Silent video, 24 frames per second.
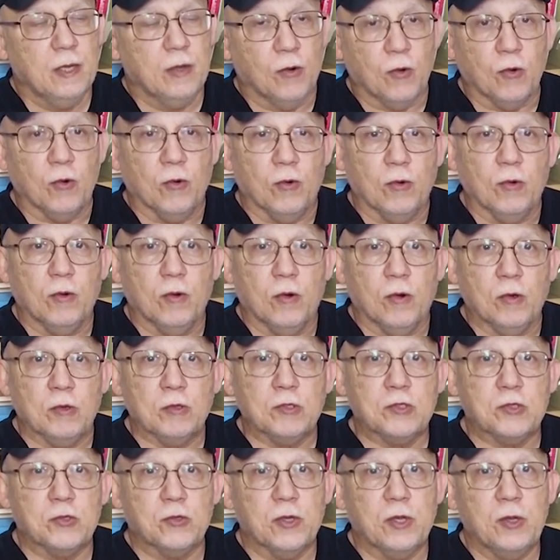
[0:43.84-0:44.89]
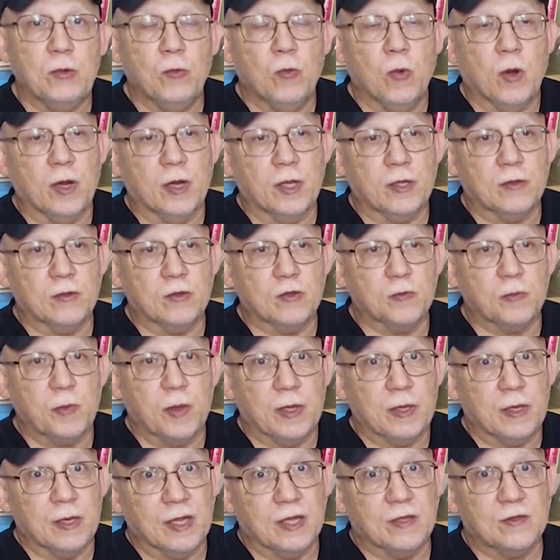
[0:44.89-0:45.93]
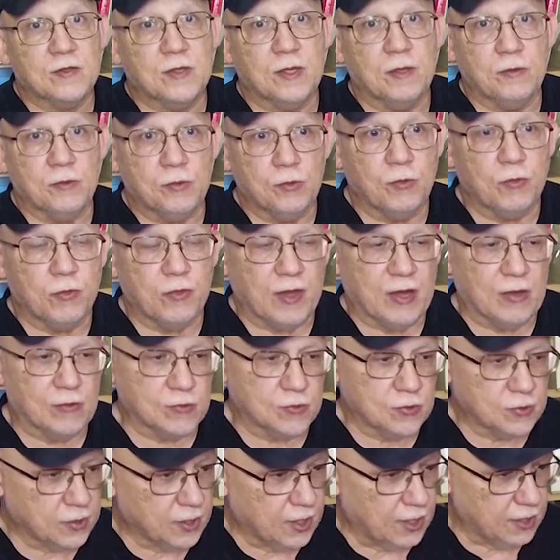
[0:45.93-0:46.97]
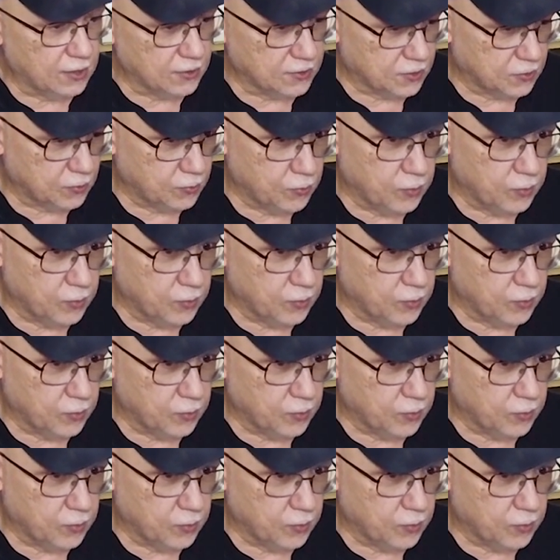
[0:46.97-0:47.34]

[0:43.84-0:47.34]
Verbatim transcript: Oh, also he wanted to spend less than two thousand dollars.